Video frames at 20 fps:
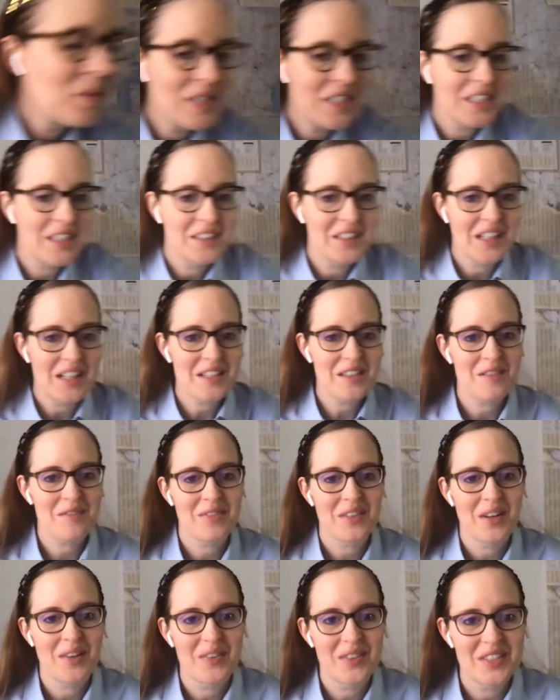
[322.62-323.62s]
we saw lots of
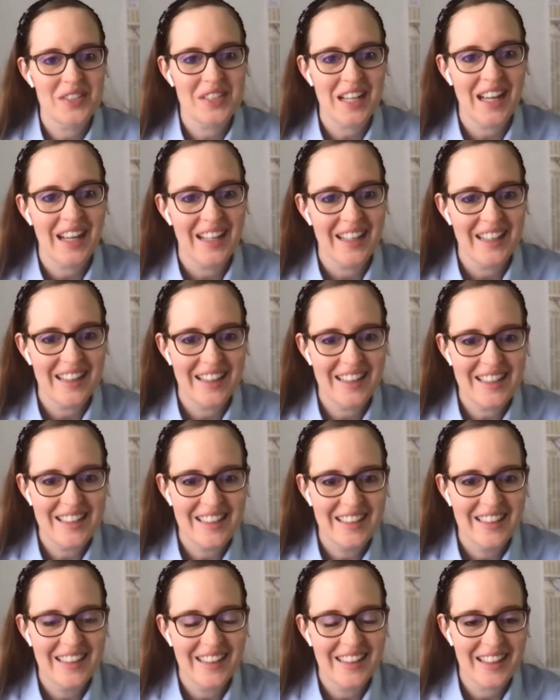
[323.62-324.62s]
flowers at
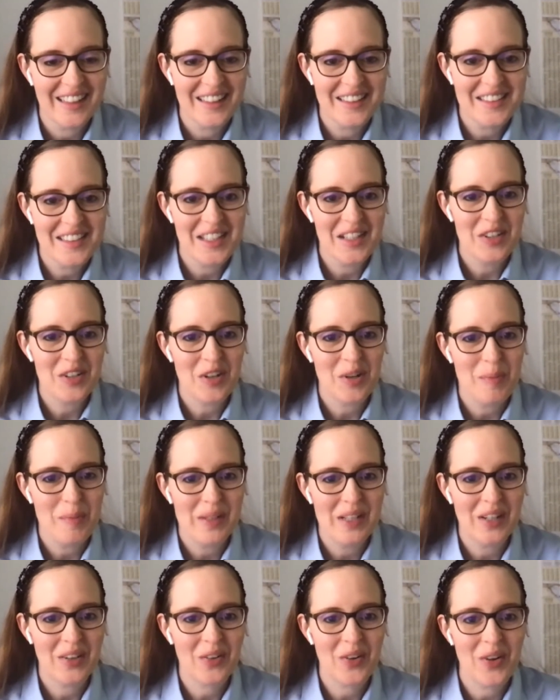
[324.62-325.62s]
the San Antonio
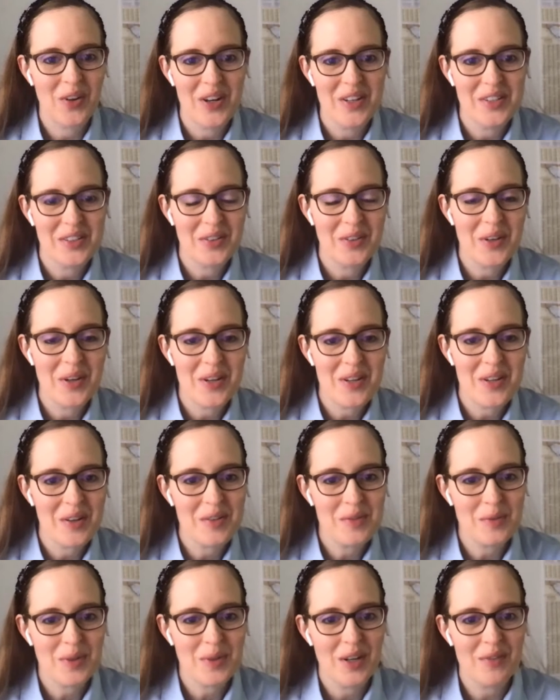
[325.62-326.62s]
Botanical Garden. So I
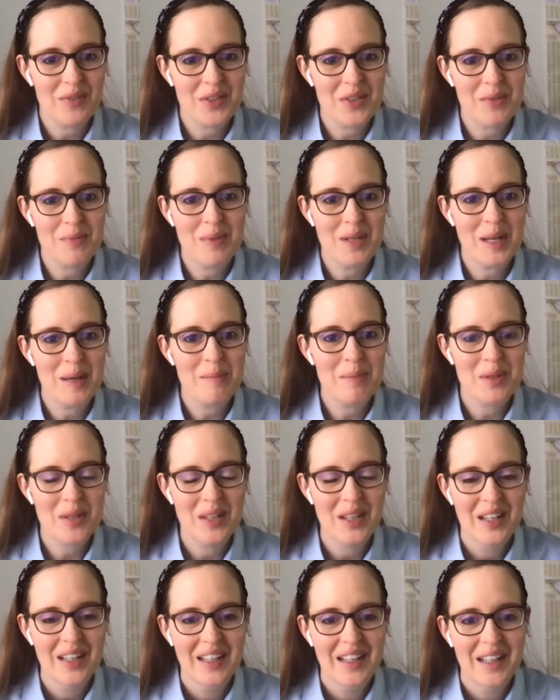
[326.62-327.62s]
just want to offer some
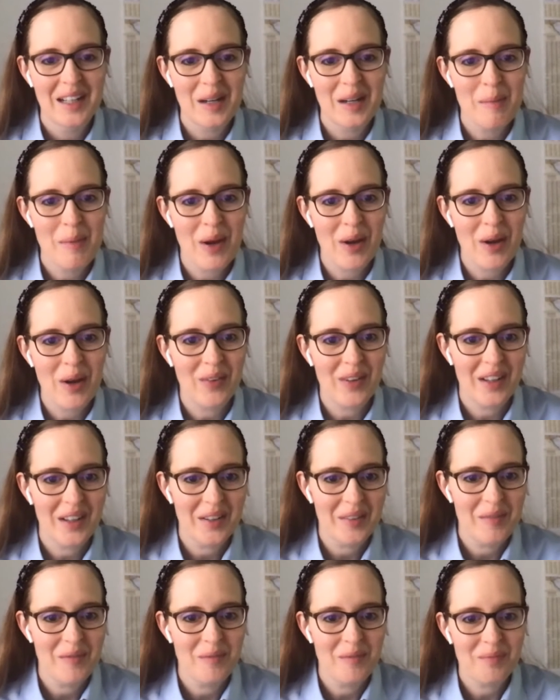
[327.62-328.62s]
tips about
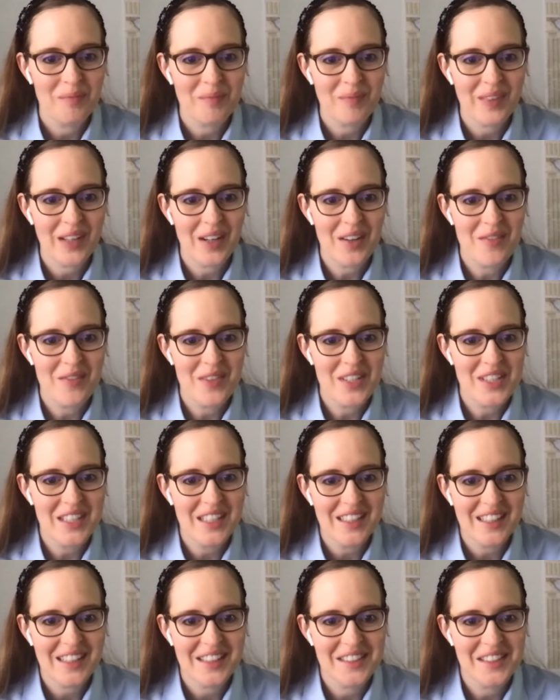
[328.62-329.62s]
how to
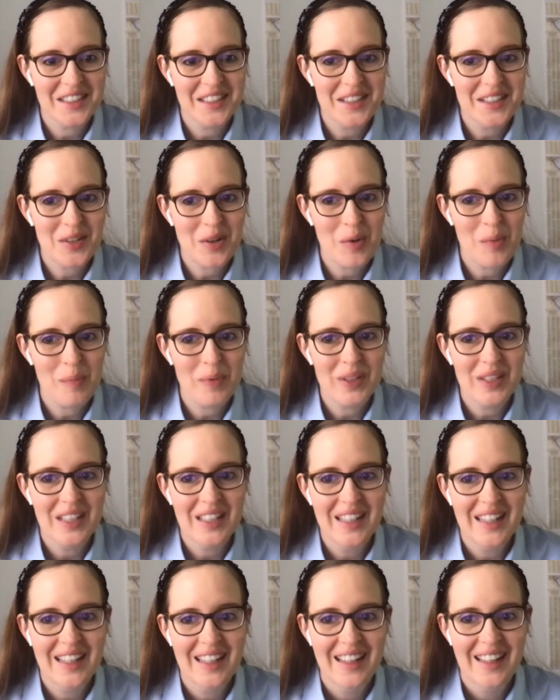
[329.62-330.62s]
visit because it is
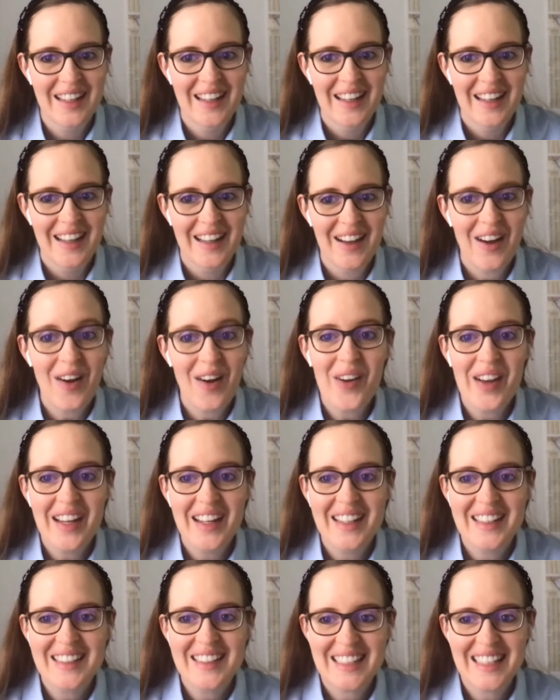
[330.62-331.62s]
open. Oh,
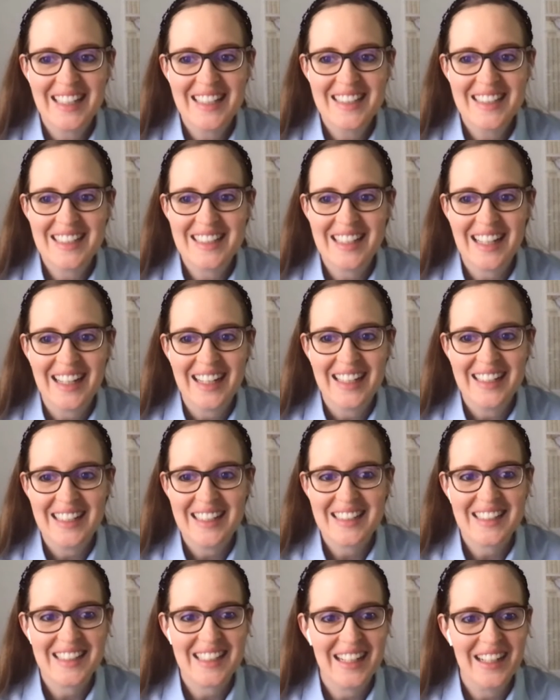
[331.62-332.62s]
hey, Kenneth says hi.
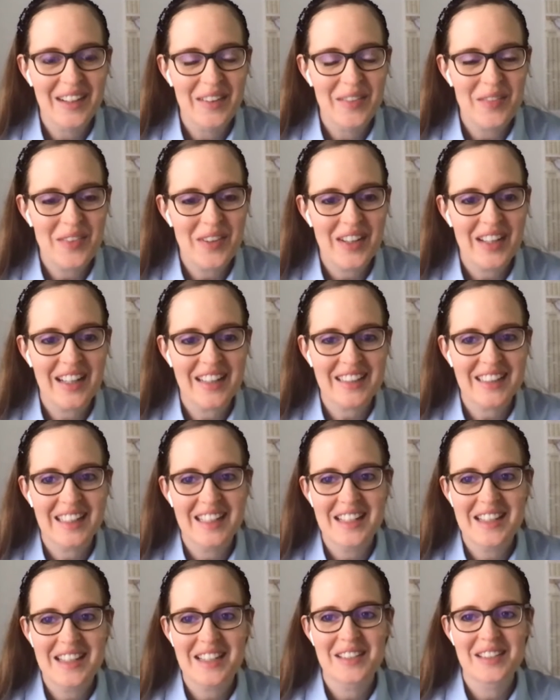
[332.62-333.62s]
Yes, yeah,
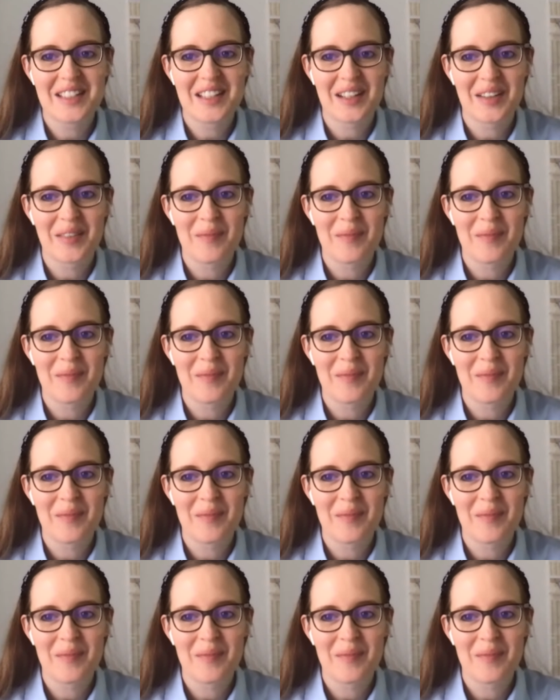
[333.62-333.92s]
Kenneth is